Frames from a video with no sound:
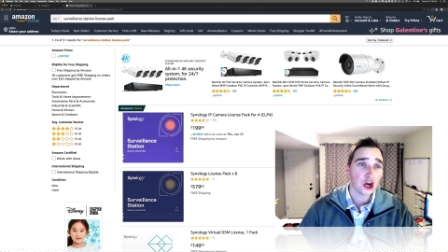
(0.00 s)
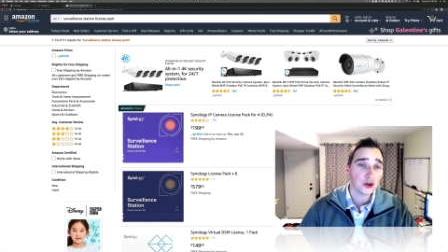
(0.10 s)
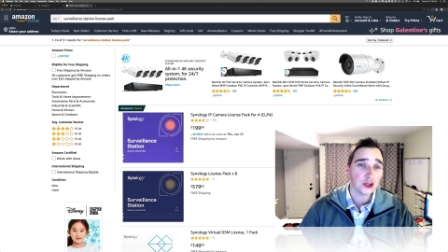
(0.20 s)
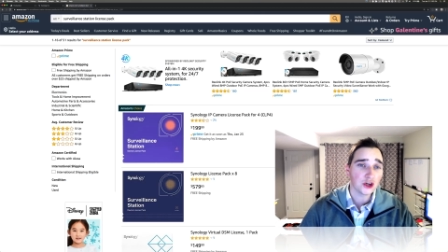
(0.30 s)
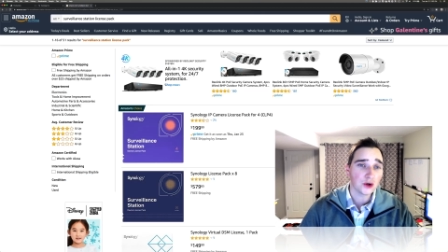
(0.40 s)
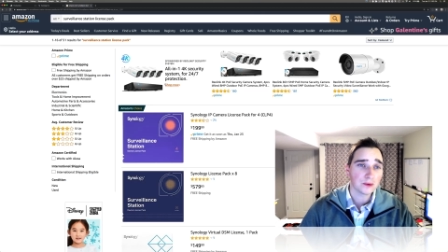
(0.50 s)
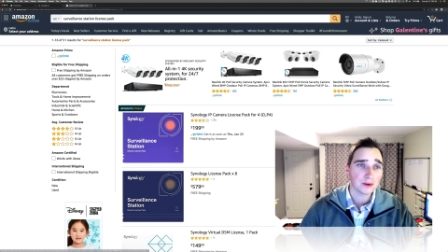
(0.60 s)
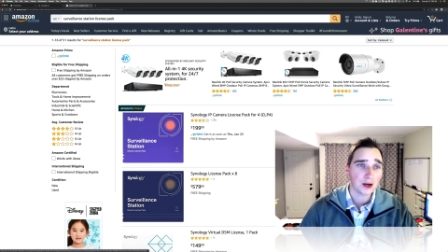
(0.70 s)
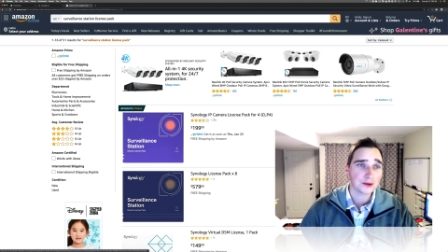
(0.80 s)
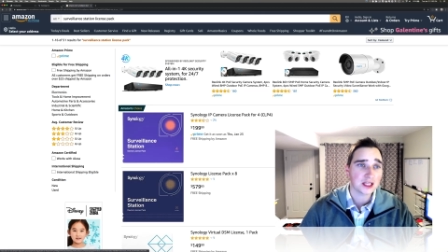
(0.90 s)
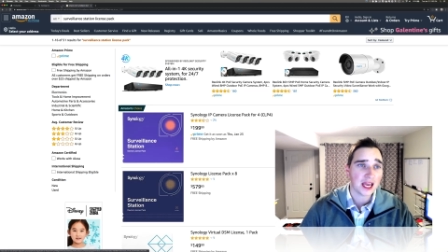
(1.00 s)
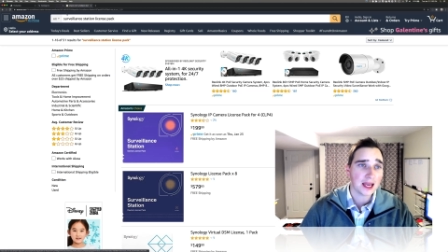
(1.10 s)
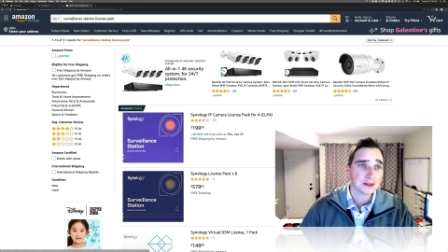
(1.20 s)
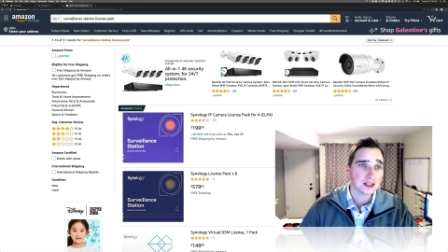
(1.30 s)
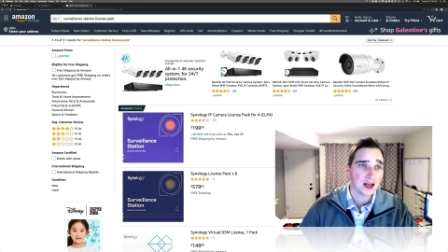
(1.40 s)
you, I went to
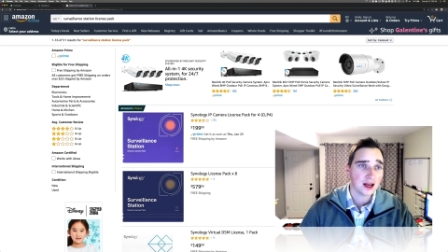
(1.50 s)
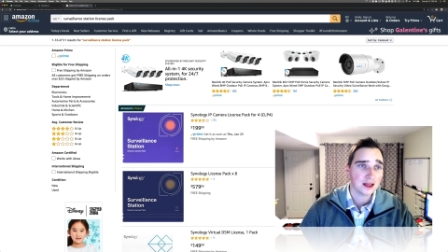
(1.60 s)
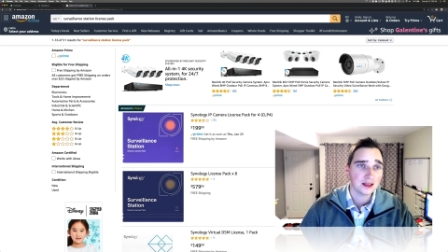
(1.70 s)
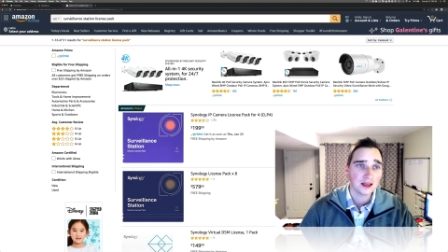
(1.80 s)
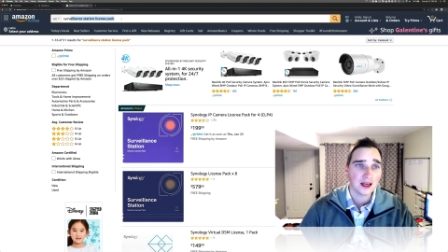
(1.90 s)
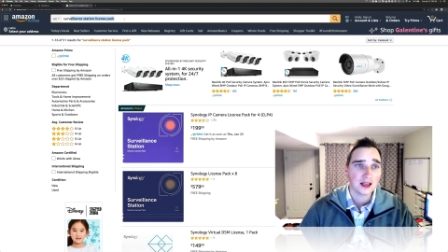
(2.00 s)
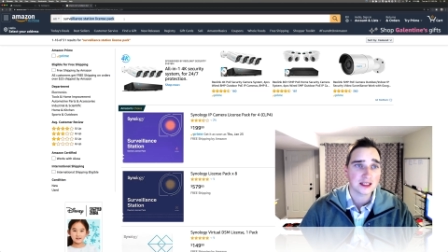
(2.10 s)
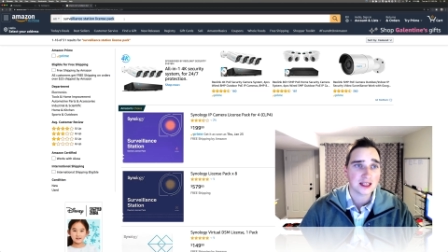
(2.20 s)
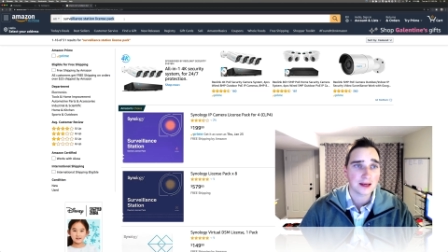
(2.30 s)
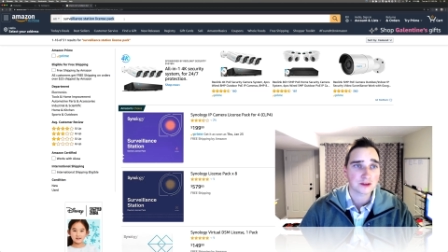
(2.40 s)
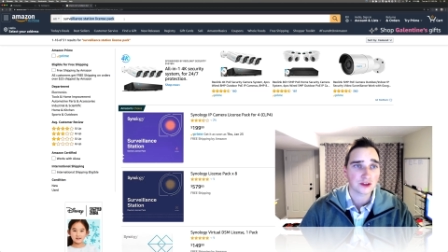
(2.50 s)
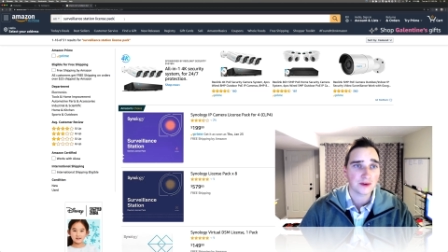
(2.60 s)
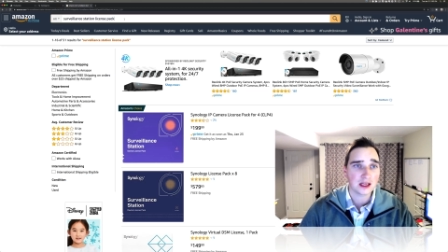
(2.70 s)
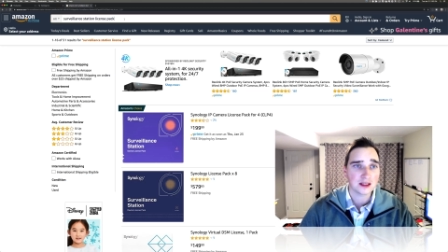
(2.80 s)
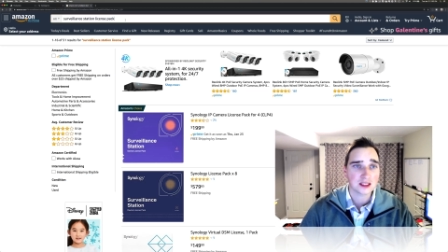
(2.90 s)
Amazon, I type
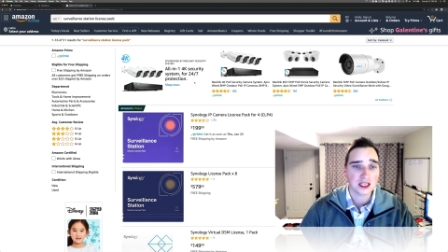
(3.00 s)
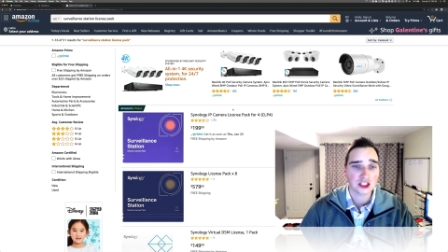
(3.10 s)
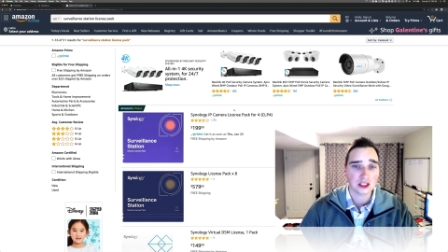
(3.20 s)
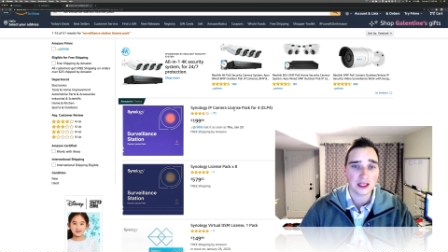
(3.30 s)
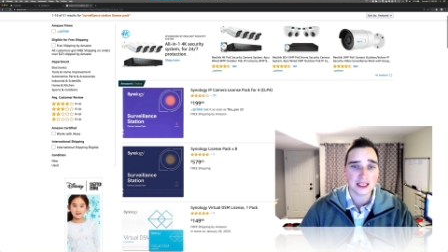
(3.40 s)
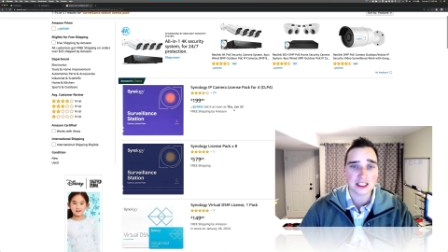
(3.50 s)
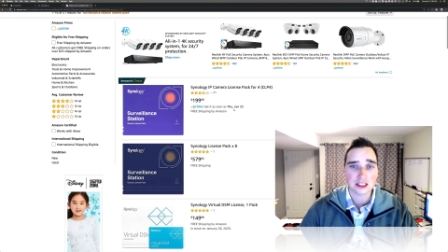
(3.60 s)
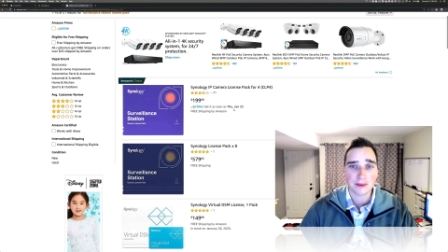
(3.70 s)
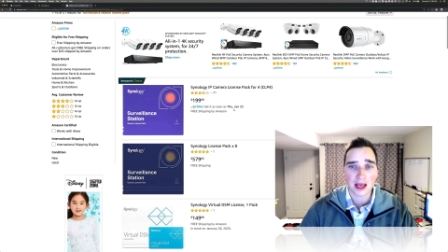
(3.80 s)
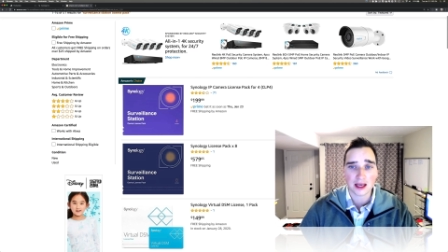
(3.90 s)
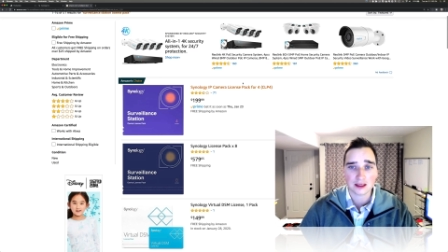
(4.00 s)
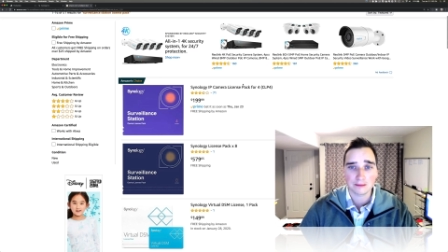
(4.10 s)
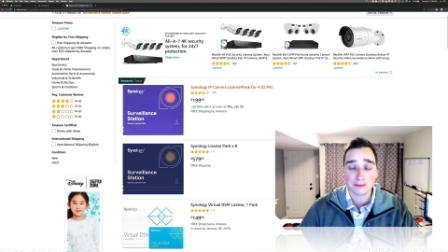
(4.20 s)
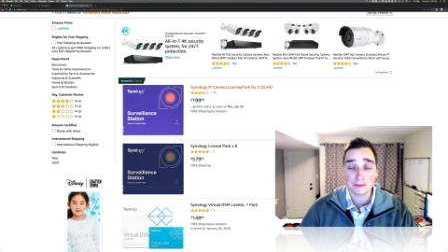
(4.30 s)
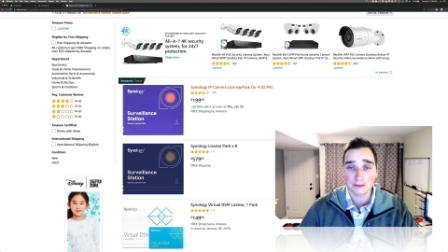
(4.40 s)
surveillance station license pack,
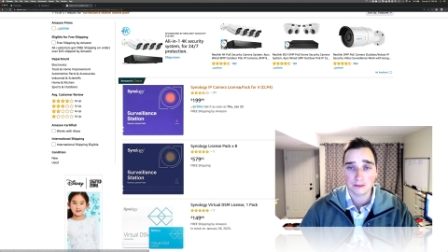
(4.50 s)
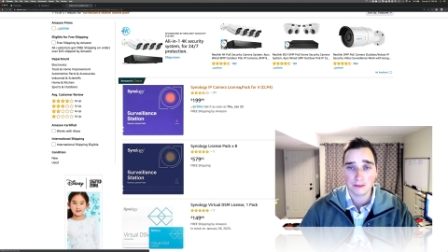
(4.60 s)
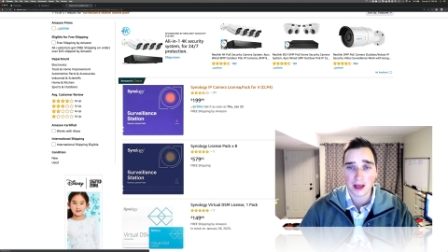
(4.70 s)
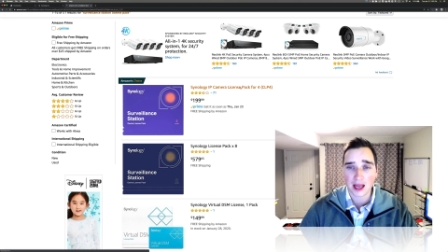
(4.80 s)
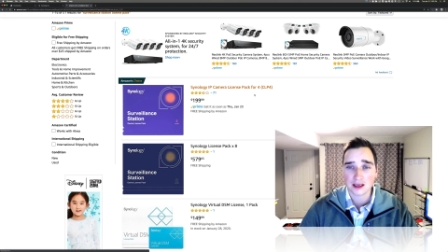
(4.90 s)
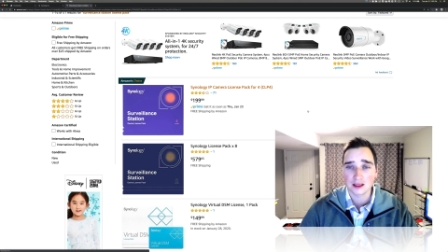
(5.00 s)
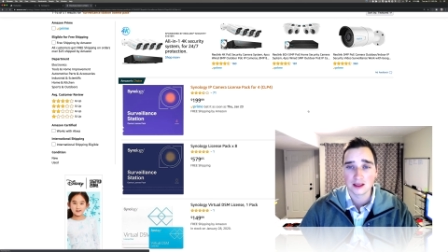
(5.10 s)
pack,